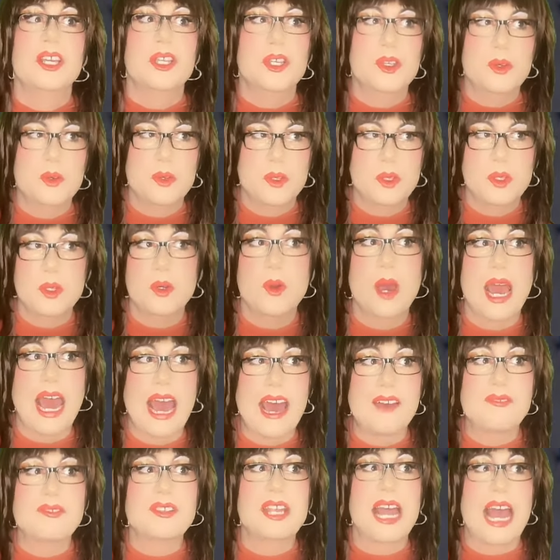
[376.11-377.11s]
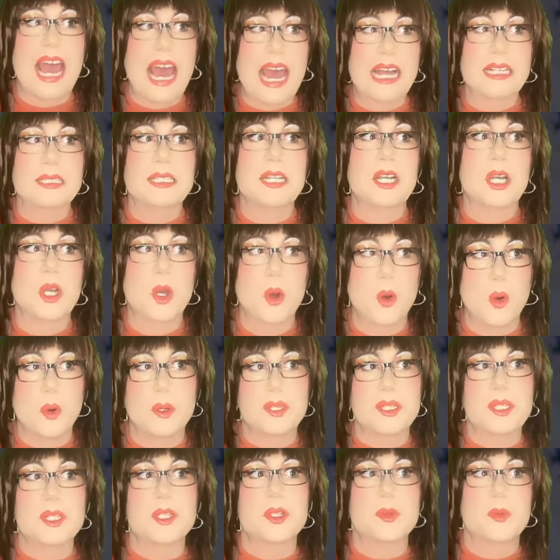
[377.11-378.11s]
You have to act in
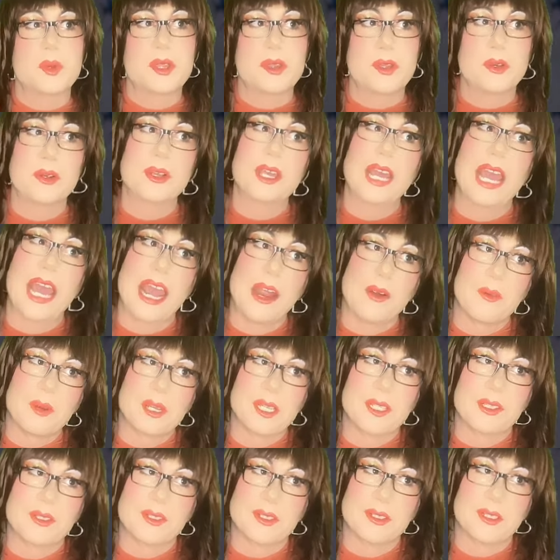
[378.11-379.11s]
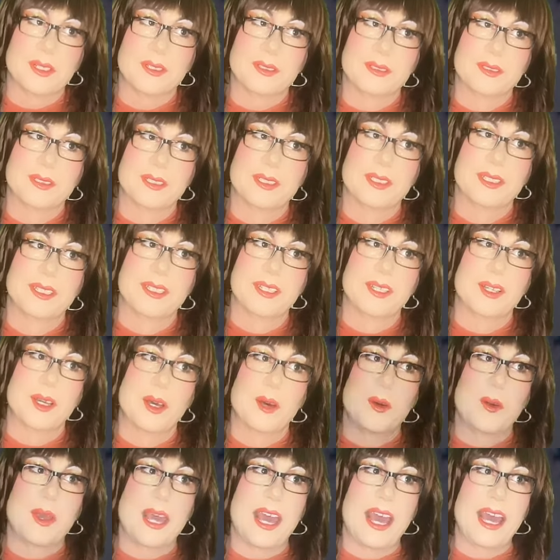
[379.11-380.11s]
accordance with your character.
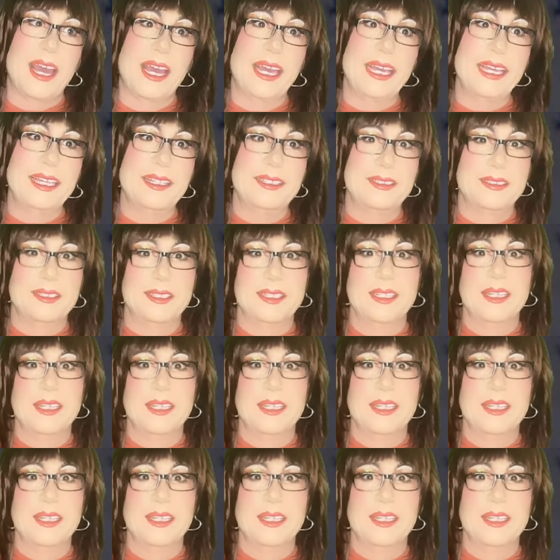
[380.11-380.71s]
Okay?